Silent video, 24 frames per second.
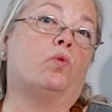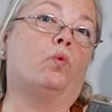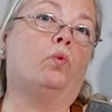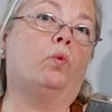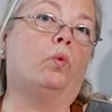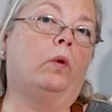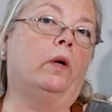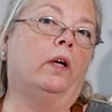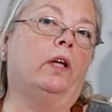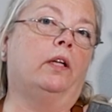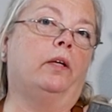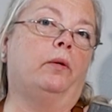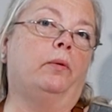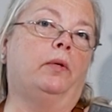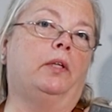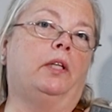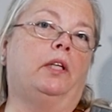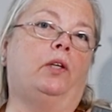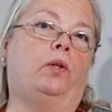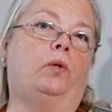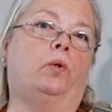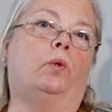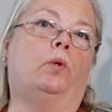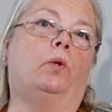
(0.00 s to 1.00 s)
really,
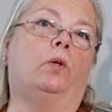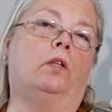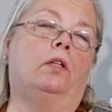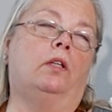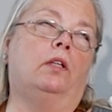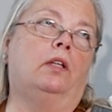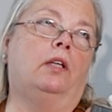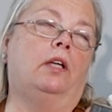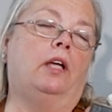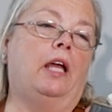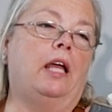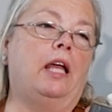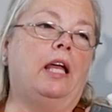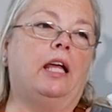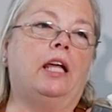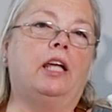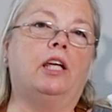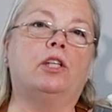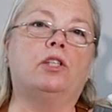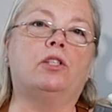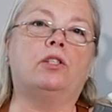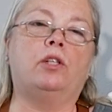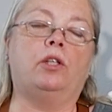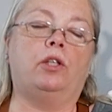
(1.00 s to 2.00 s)
really cool
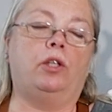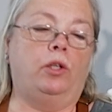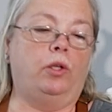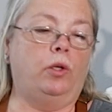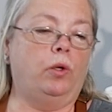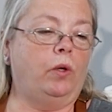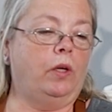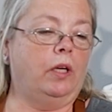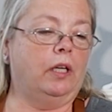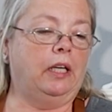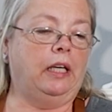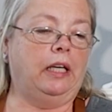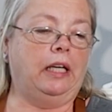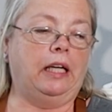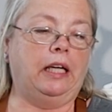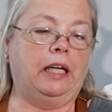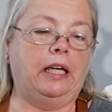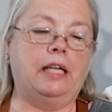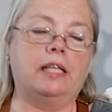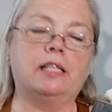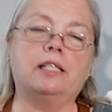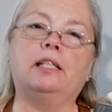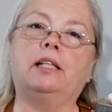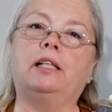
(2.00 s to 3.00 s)
is you can
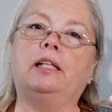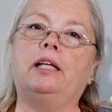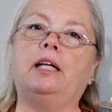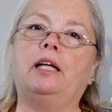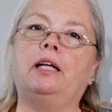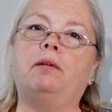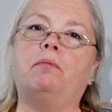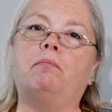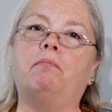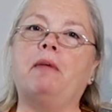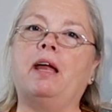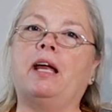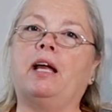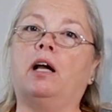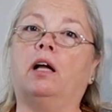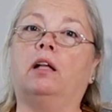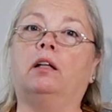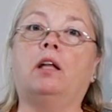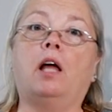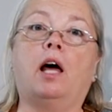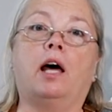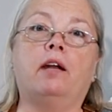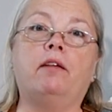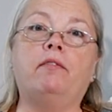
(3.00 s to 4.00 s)
easily make a
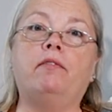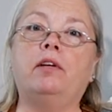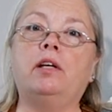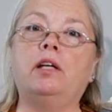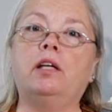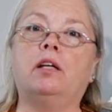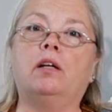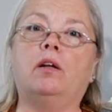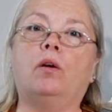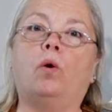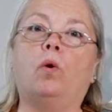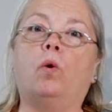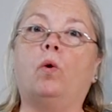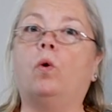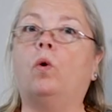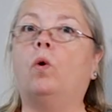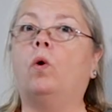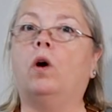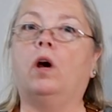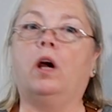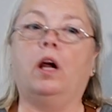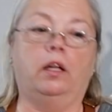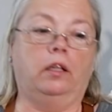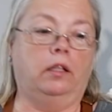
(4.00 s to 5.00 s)
lot of it
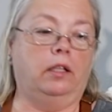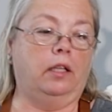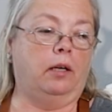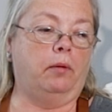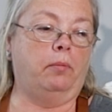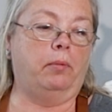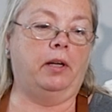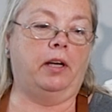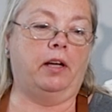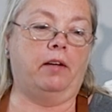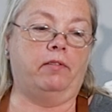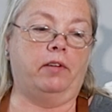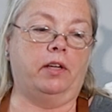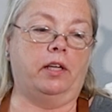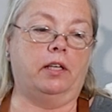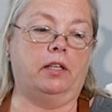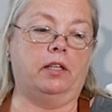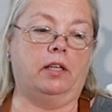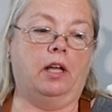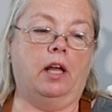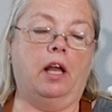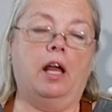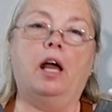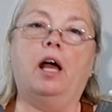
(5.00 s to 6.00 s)
or a little bit of
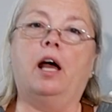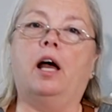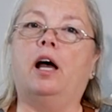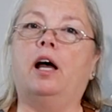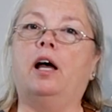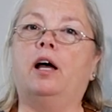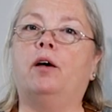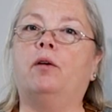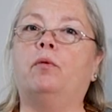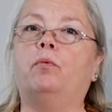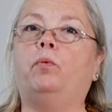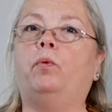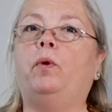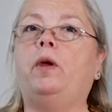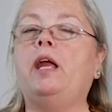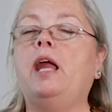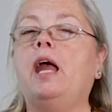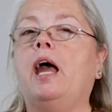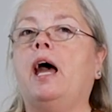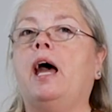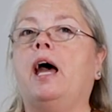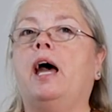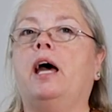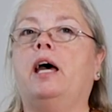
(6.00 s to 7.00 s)
it. We
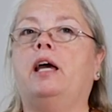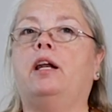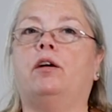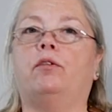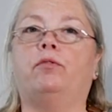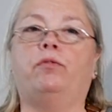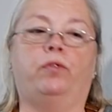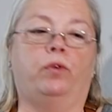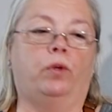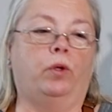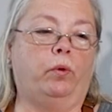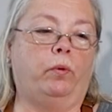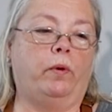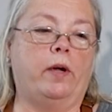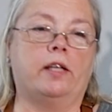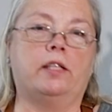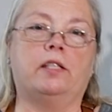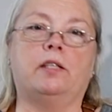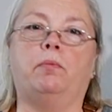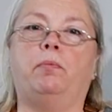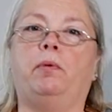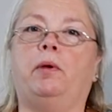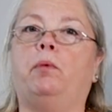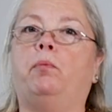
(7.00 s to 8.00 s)
had a full
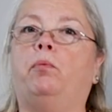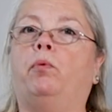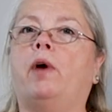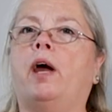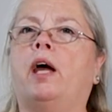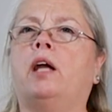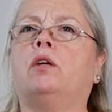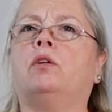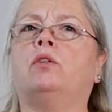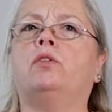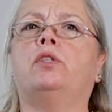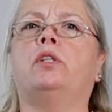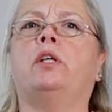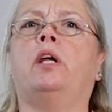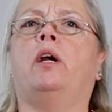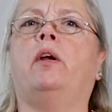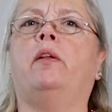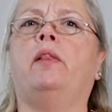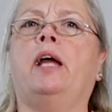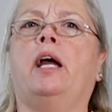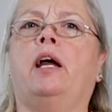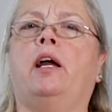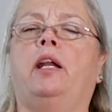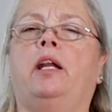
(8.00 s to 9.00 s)
recipe. Brad will
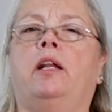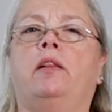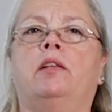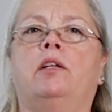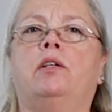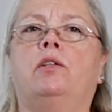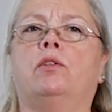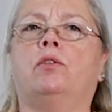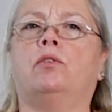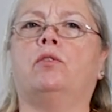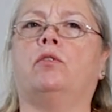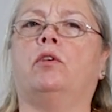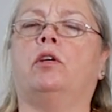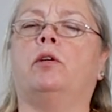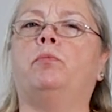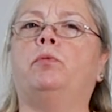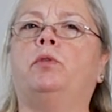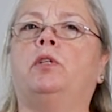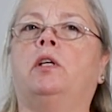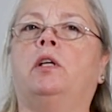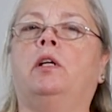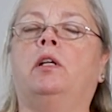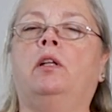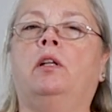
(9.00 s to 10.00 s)
share that in the
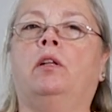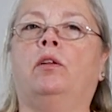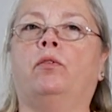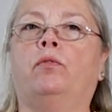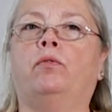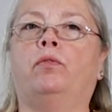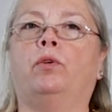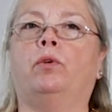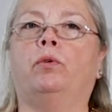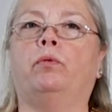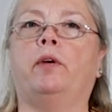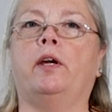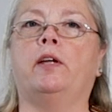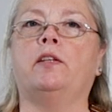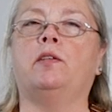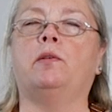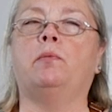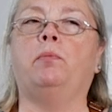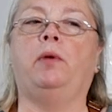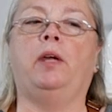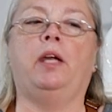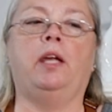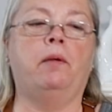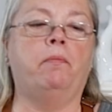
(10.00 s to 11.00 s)
description, the full
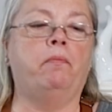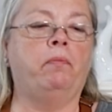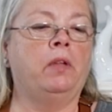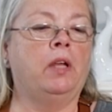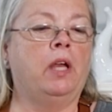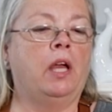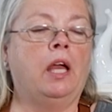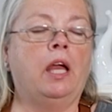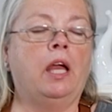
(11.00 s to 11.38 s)
recipe.